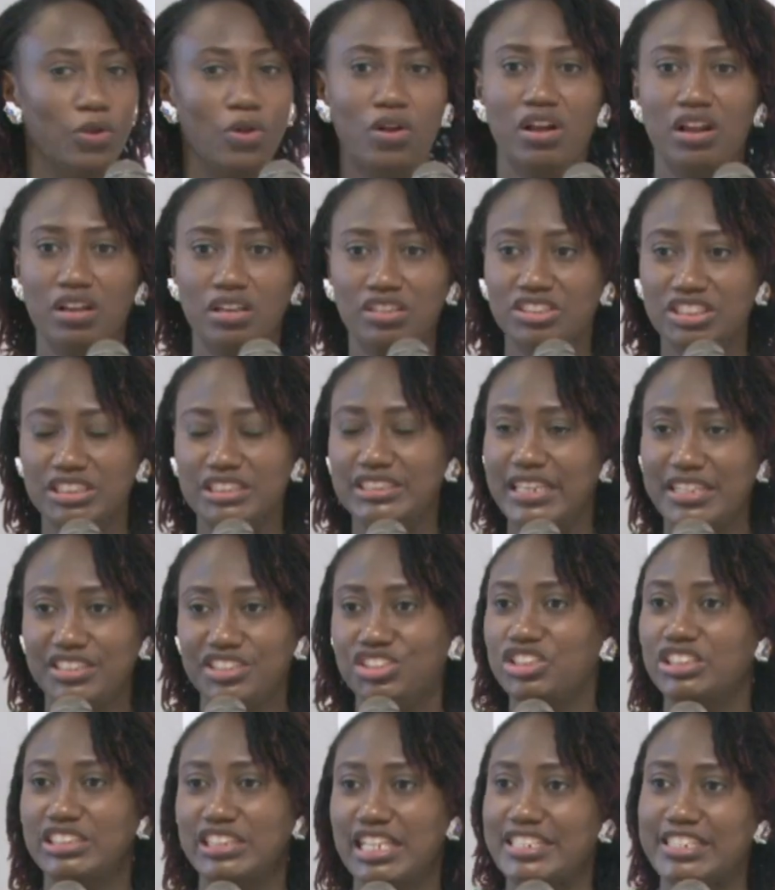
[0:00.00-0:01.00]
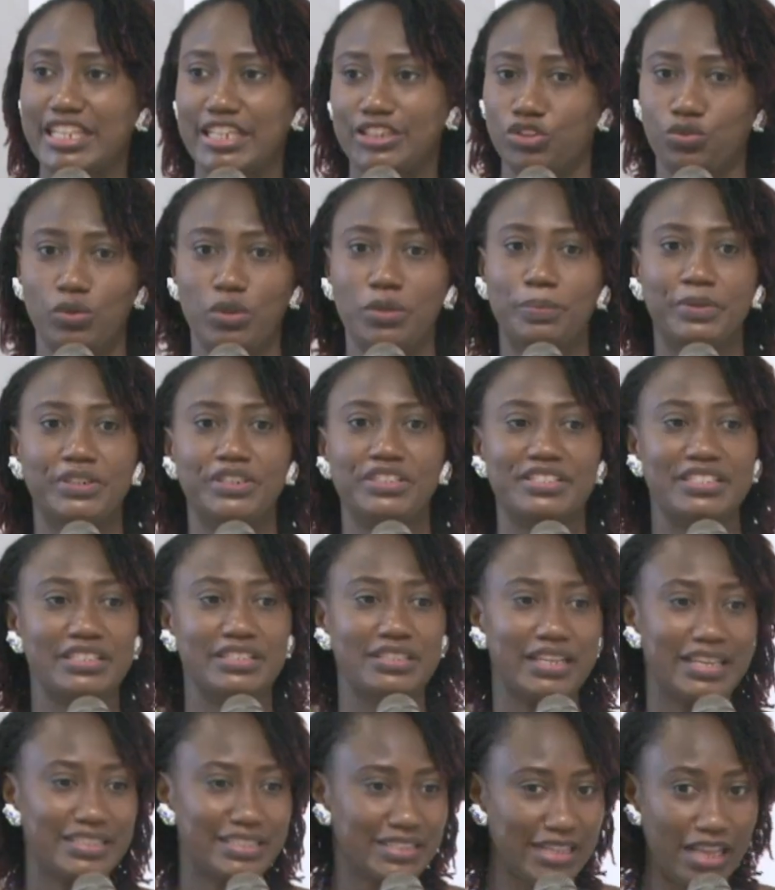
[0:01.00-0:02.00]
She says she's a sexual person.
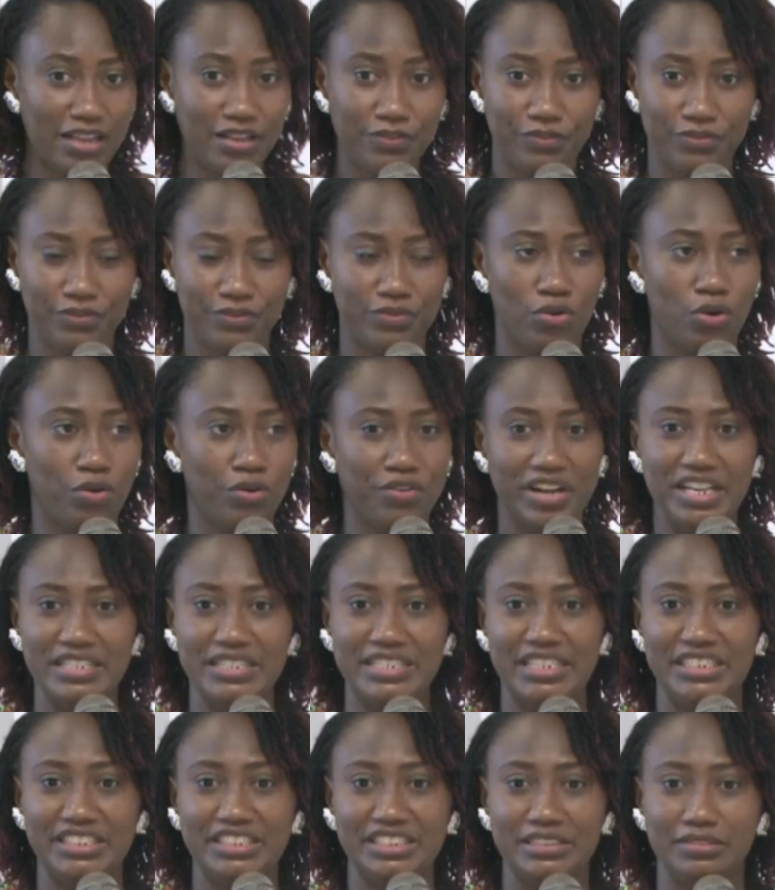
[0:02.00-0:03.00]
Self-orientation.